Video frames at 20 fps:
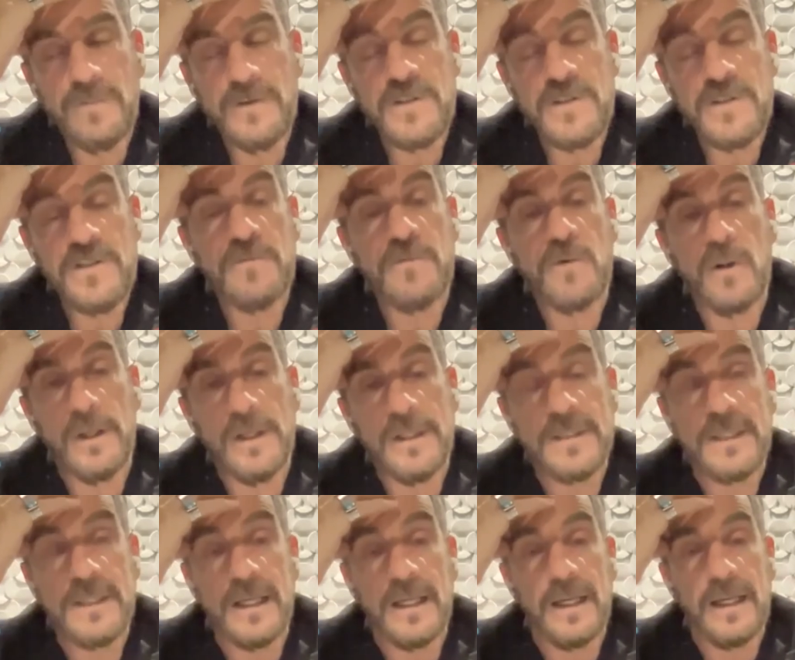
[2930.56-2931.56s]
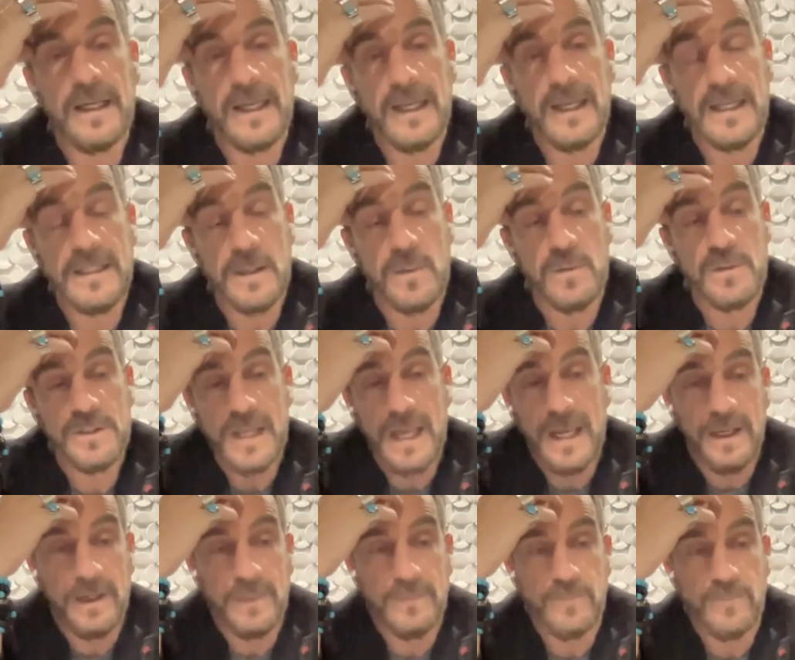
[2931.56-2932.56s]
well, first of all, it's, again, as I
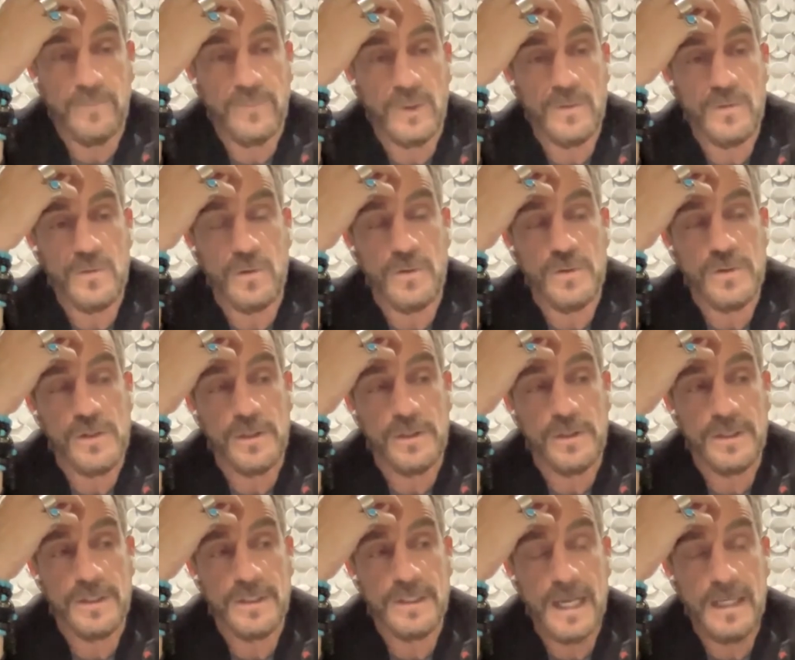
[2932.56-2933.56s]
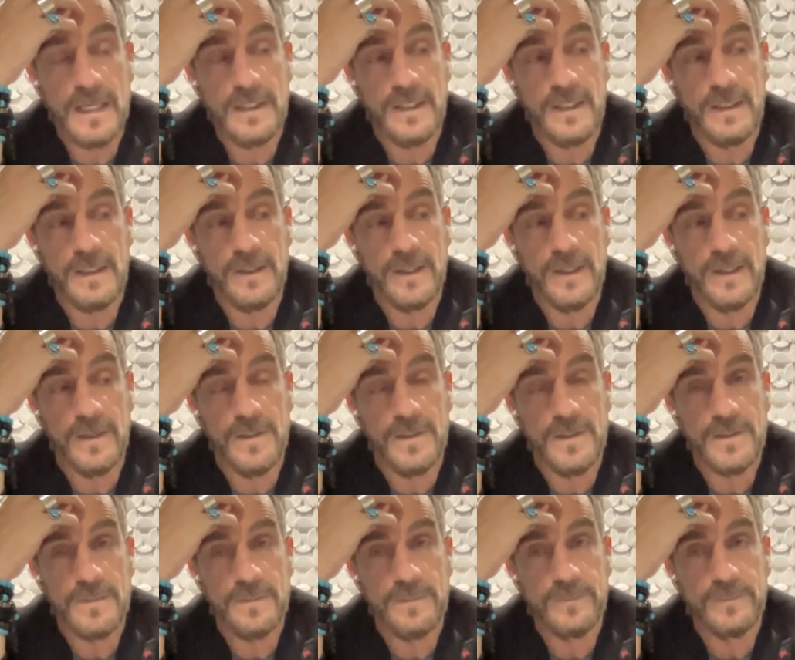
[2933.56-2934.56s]
was saying, George, you're understanding
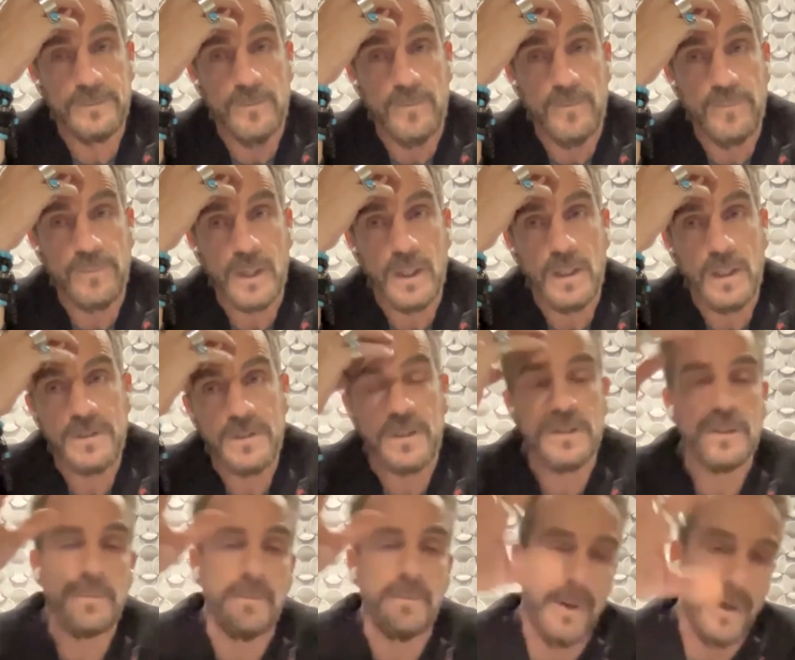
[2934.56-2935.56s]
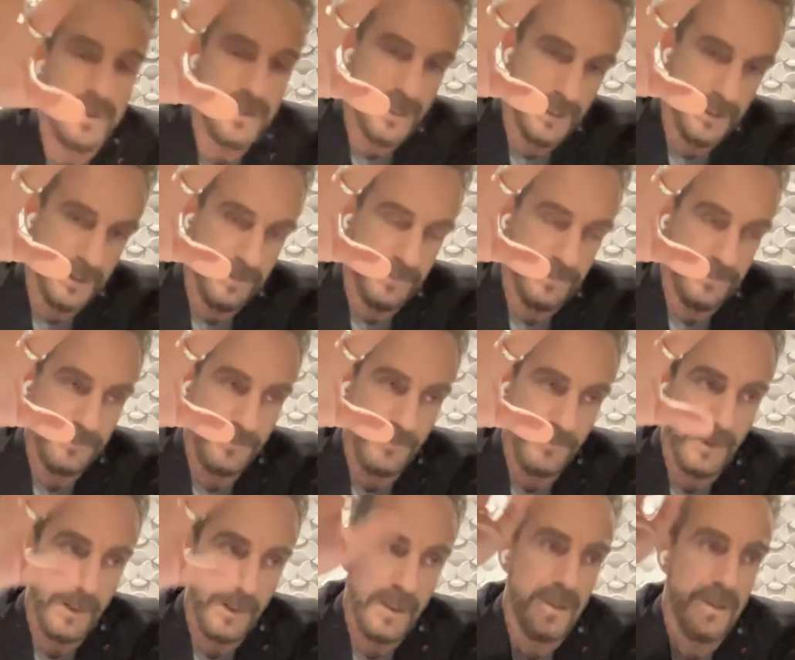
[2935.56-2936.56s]
there's a certain budget
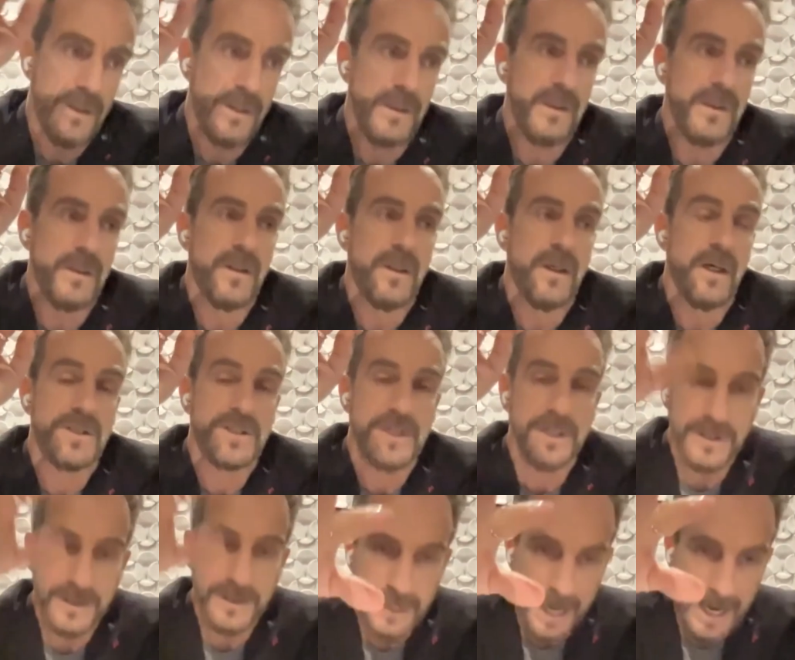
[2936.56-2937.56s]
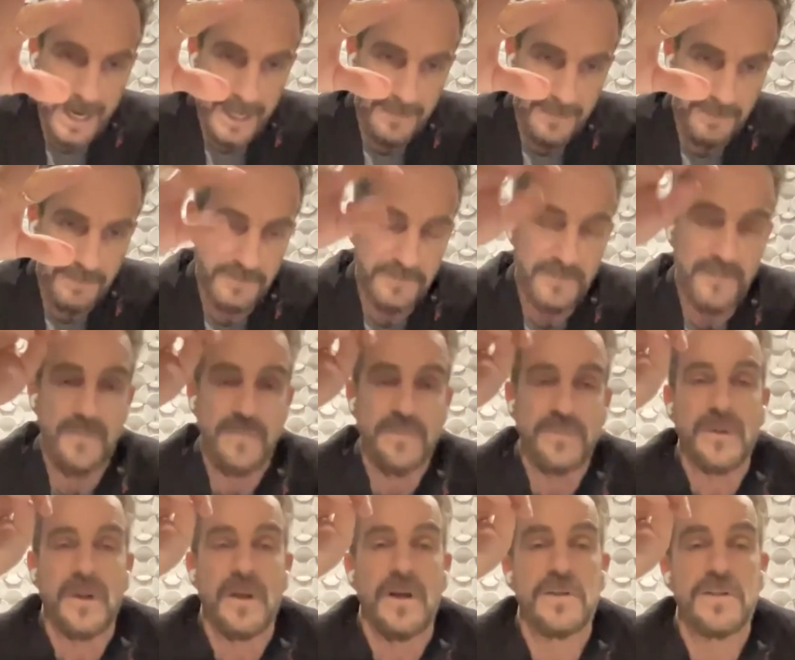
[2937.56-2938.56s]
a certain time,
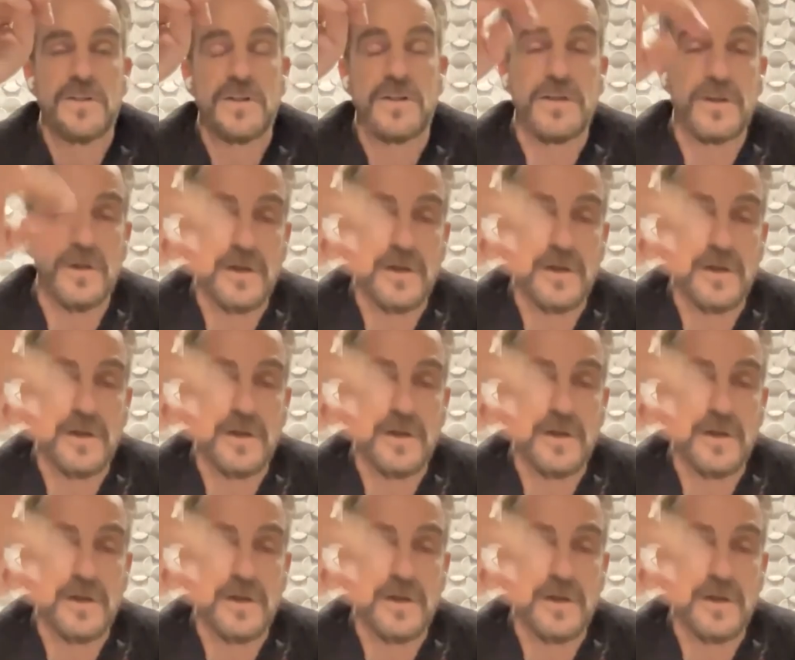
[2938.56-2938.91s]
a